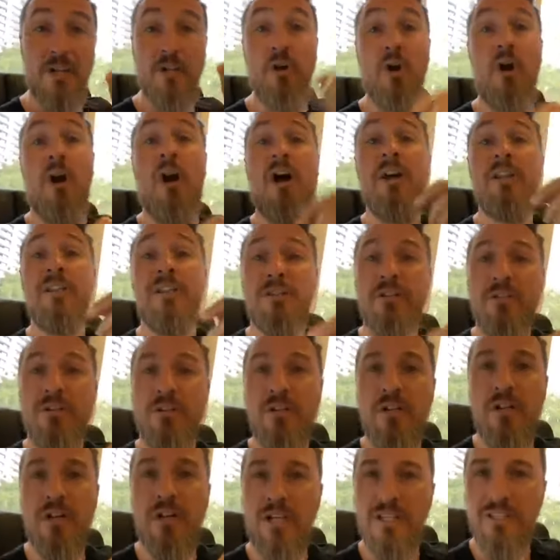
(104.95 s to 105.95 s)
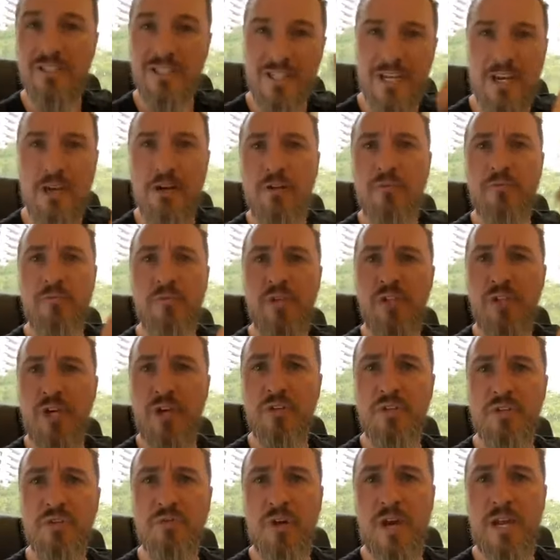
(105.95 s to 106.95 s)
your ideal clients' current
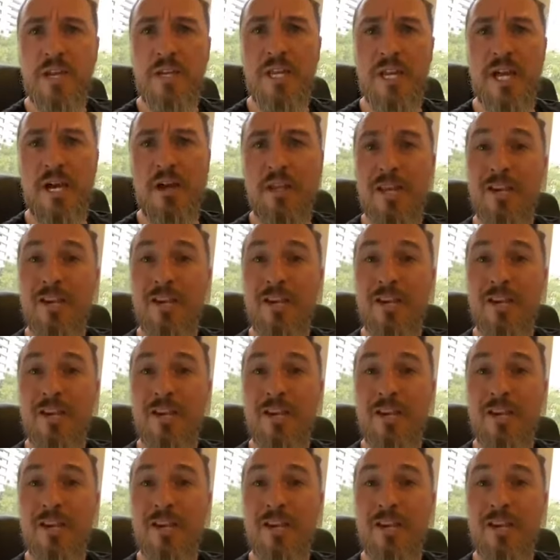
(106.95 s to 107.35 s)
results right now